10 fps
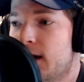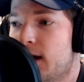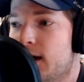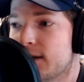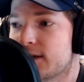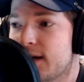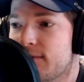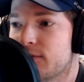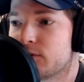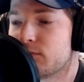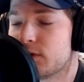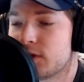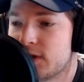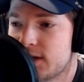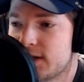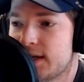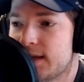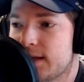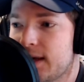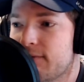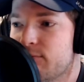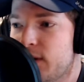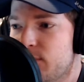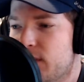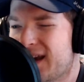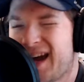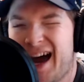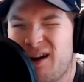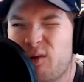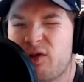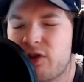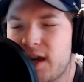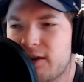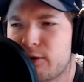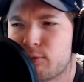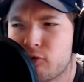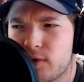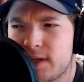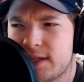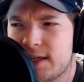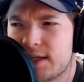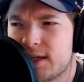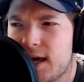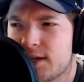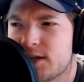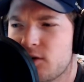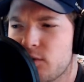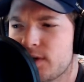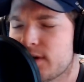Instead of the 16 that they've been playing. Now, I don't think the preseason has increased.